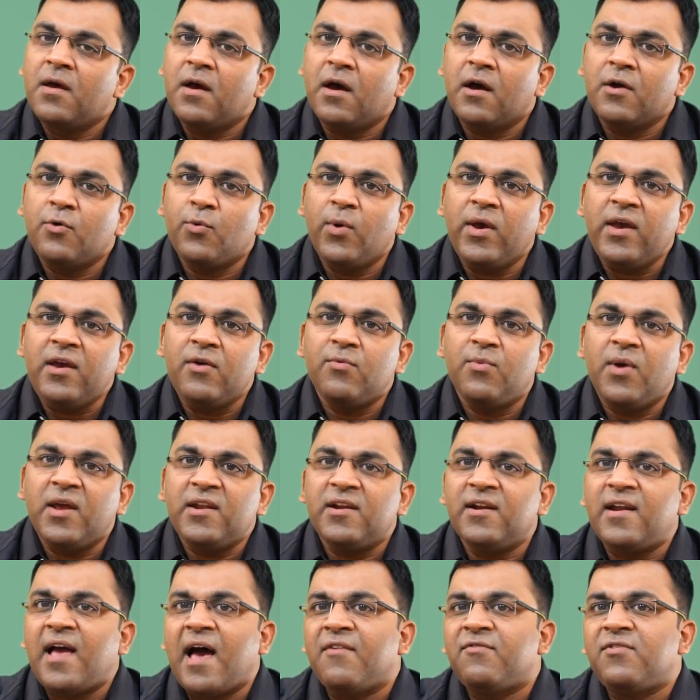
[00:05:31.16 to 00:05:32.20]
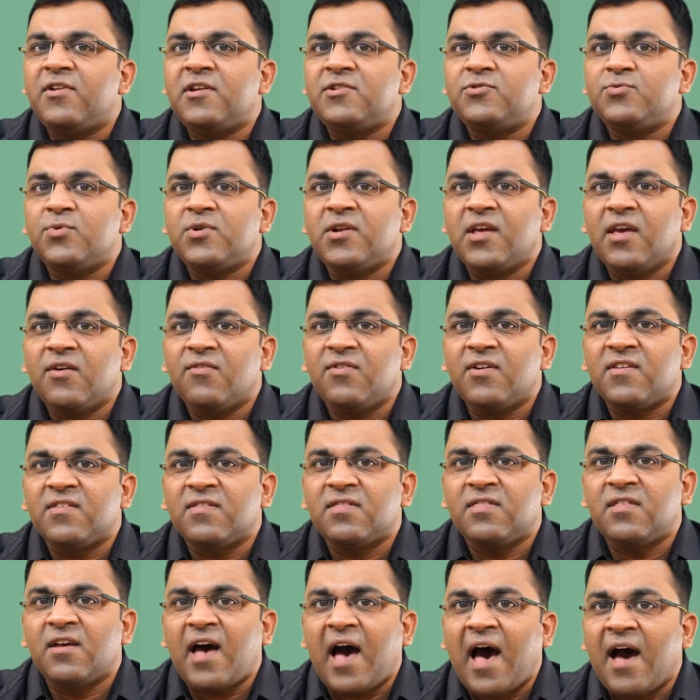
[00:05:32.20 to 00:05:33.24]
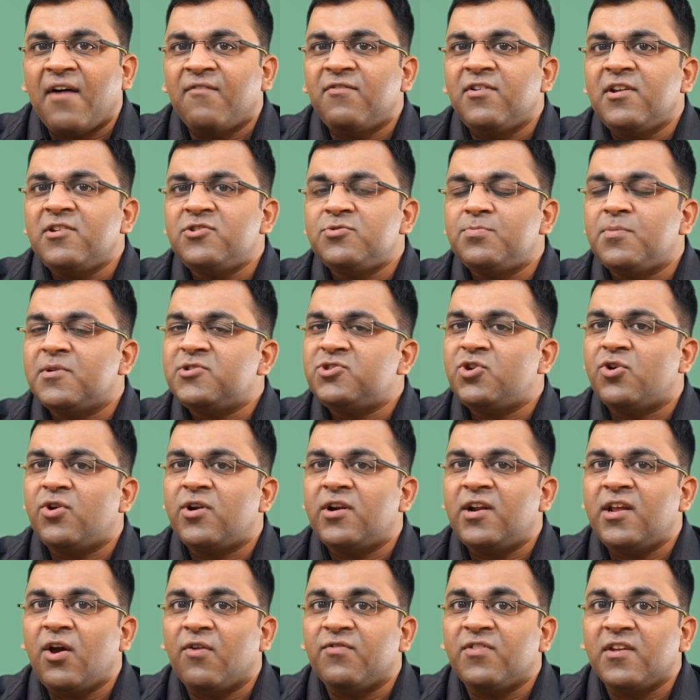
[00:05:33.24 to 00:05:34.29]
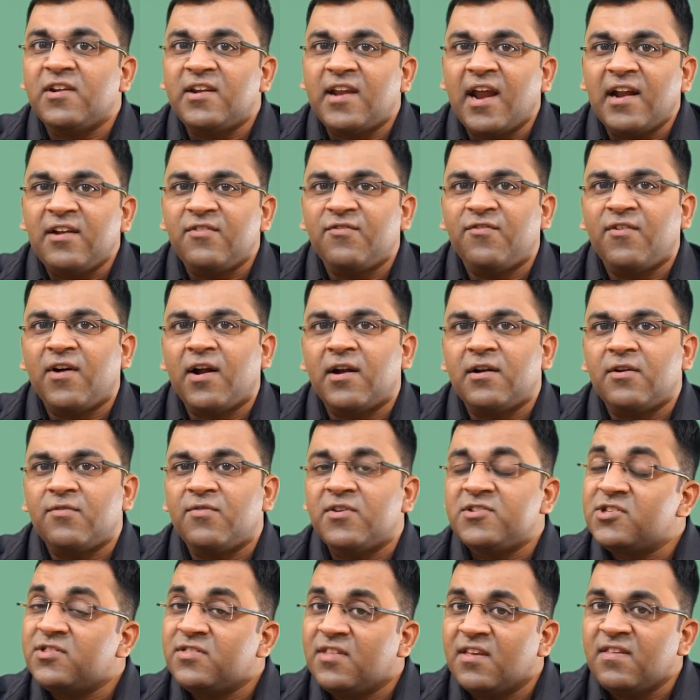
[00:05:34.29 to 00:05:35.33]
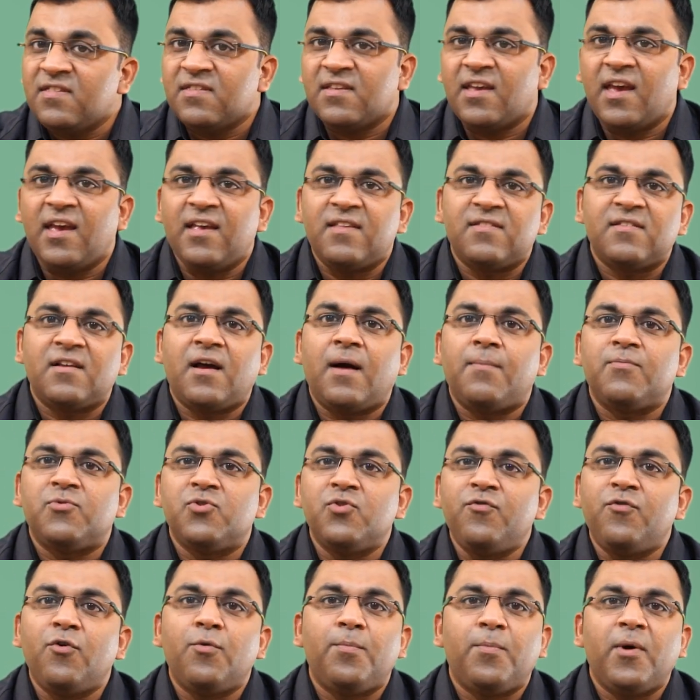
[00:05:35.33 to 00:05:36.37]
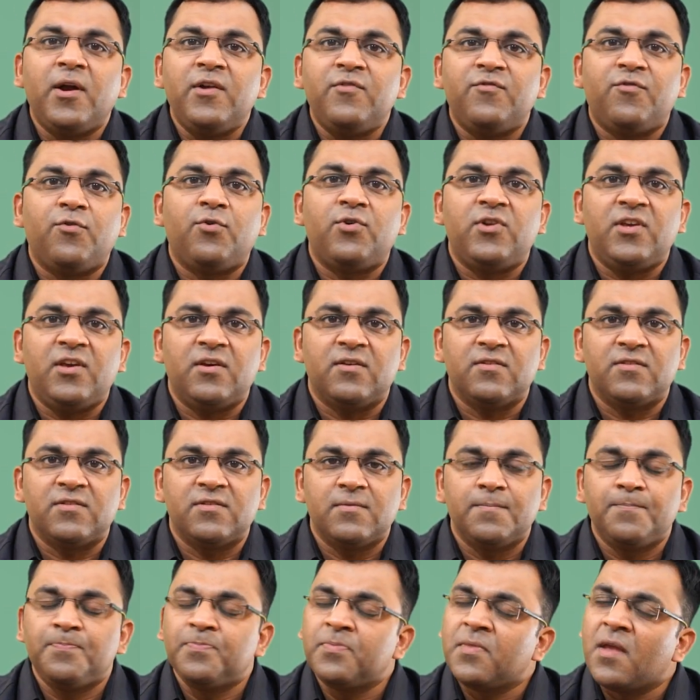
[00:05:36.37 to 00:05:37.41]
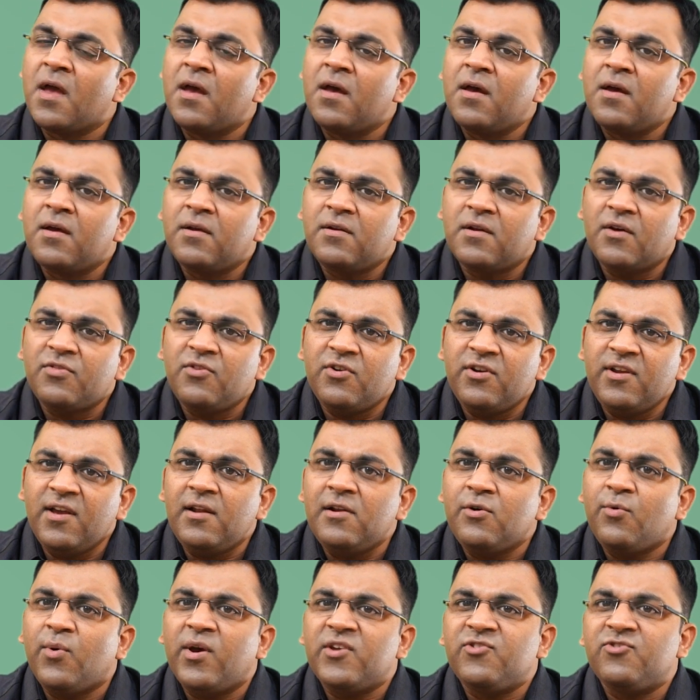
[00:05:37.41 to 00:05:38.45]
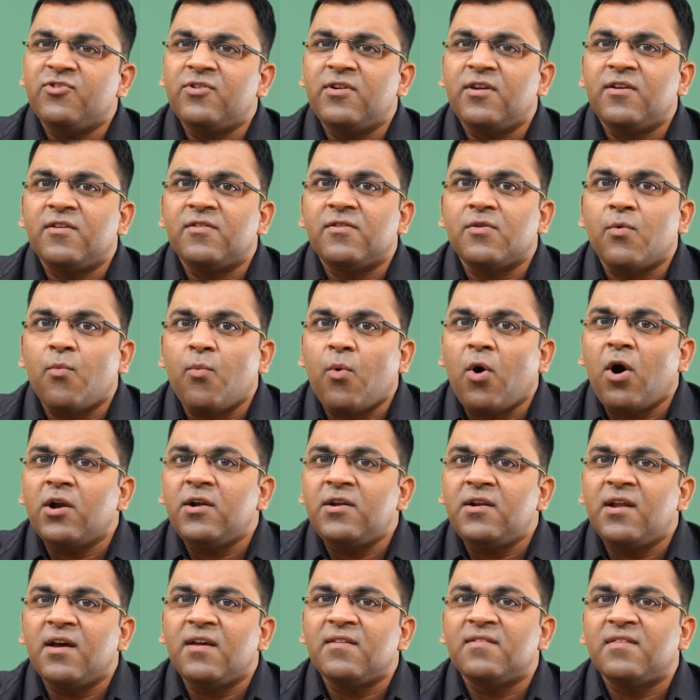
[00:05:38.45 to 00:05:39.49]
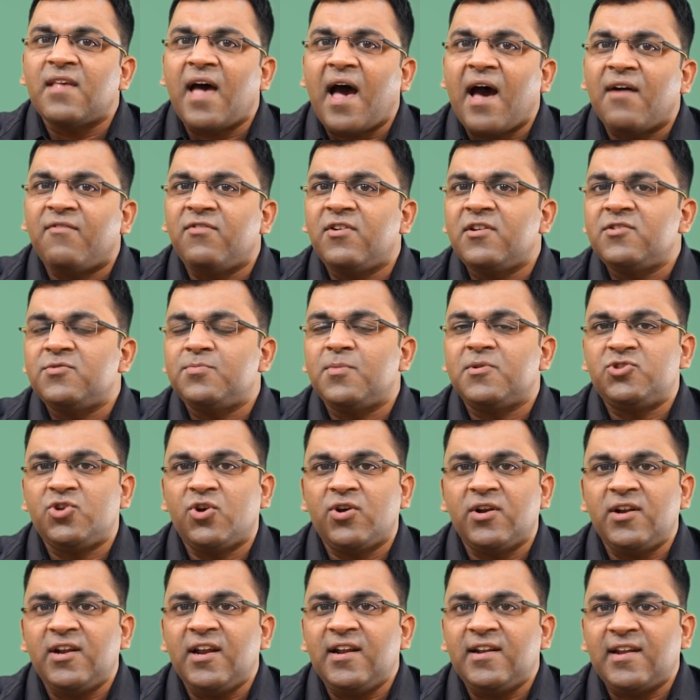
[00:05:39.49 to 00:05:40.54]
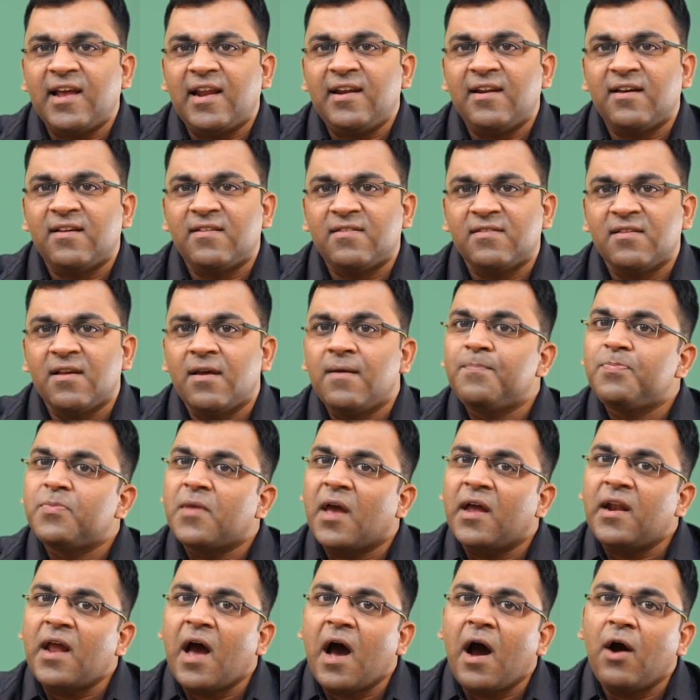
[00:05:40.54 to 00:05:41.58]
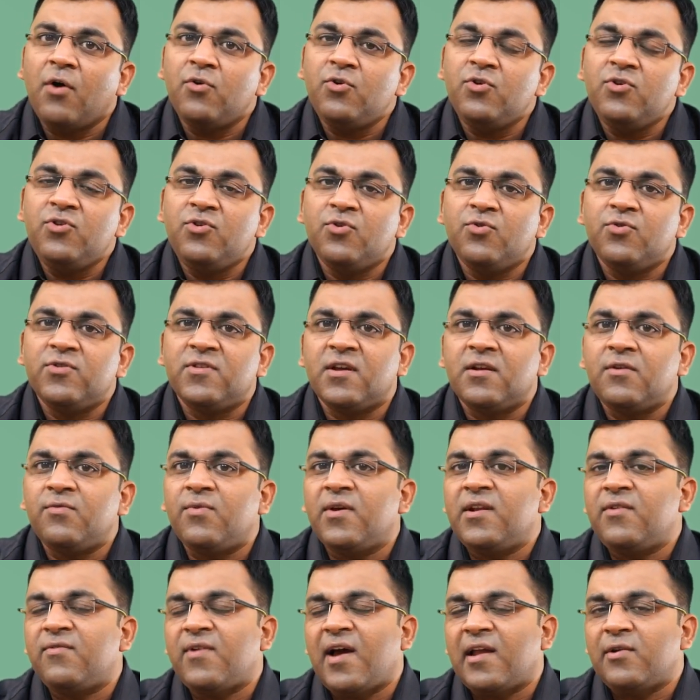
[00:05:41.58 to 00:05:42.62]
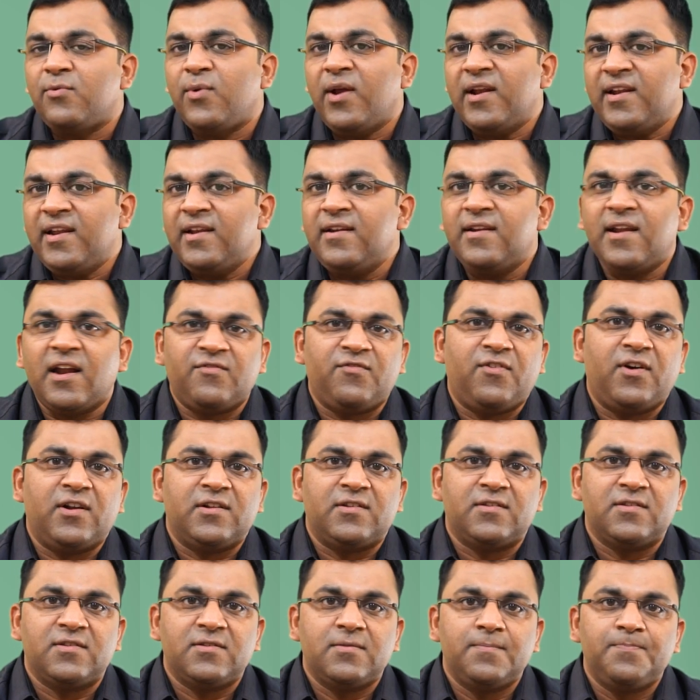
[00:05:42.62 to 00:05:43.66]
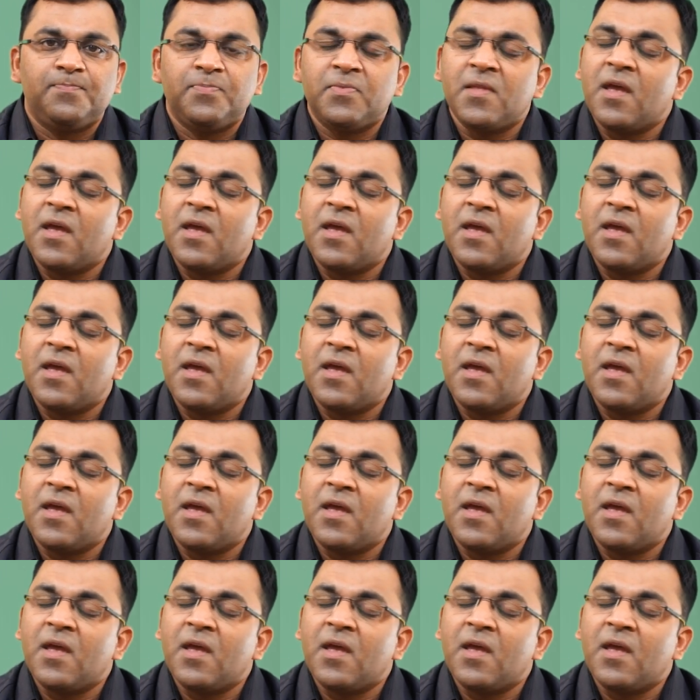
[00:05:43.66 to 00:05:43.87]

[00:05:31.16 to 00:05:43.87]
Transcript: A quick weighted average would give us the average maturity of the debt fund, which in this case comes to 4.4 years. Now, the real question is, what does average maturity tell us and how to use it when evaluating debt funds?